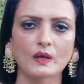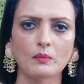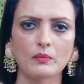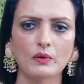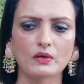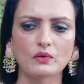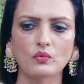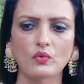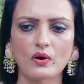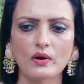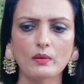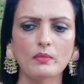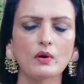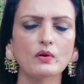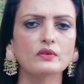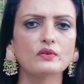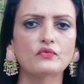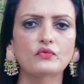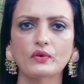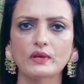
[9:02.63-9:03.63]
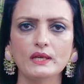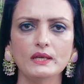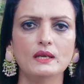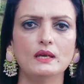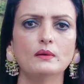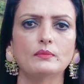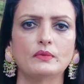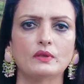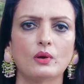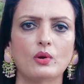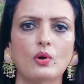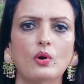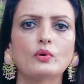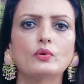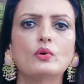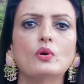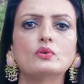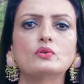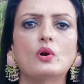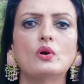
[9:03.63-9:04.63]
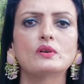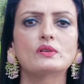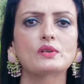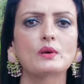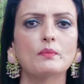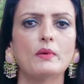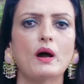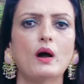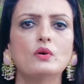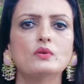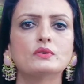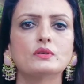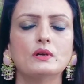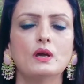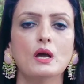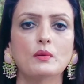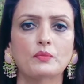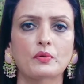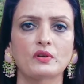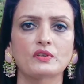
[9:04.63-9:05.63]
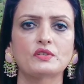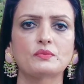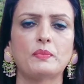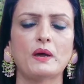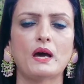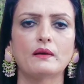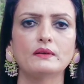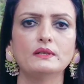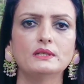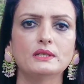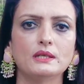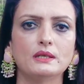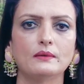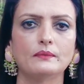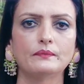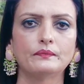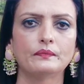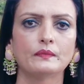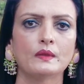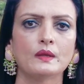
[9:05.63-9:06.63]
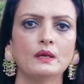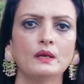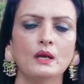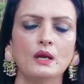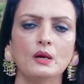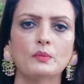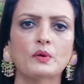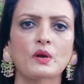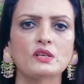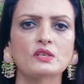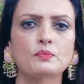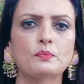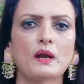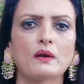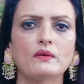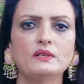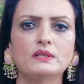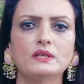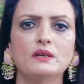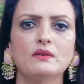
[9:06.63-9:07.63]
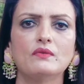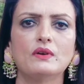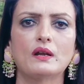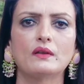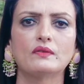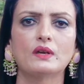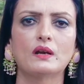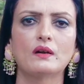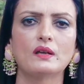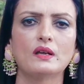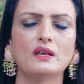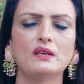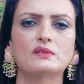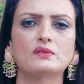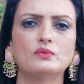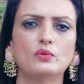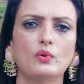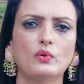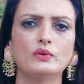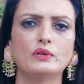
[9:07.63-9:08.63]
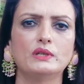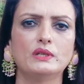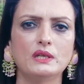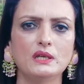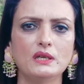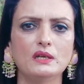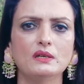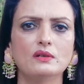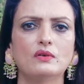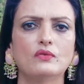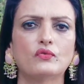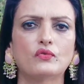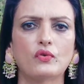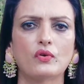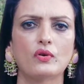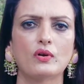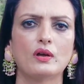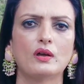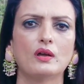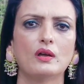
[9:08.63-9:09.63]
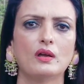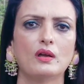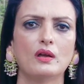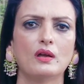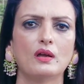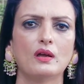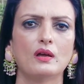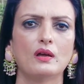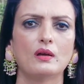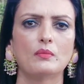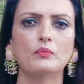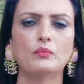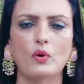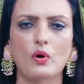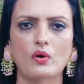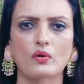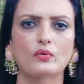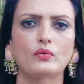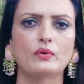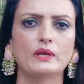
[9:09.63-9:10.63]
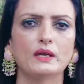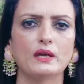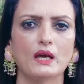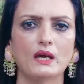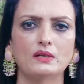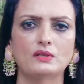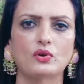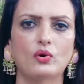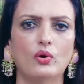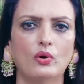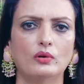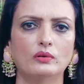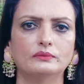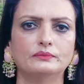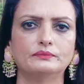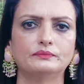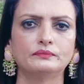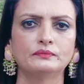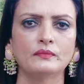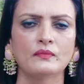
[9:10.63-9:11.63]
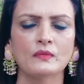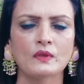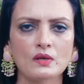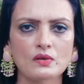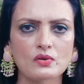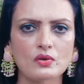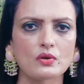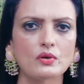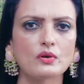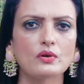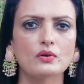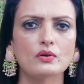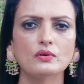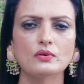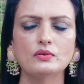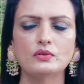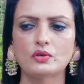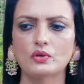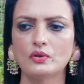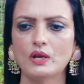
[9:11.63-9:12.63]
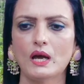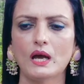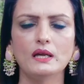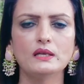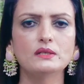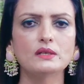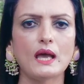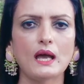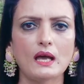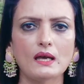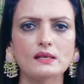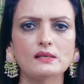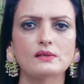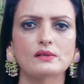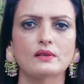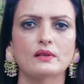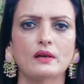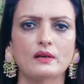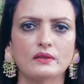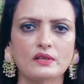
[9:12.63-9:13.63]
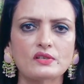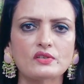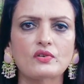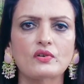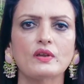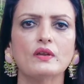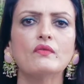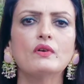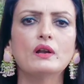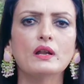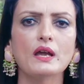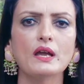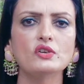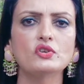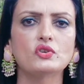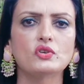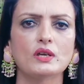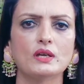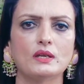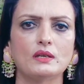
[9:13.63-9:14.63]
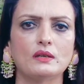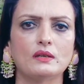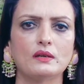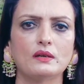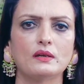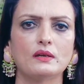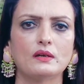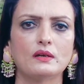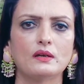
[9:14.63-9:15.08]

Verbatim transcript: But what about the freedom? The Lord God talks about prosperity. Prosperity where there is no need of borrowing at all. So tonight, as this revelation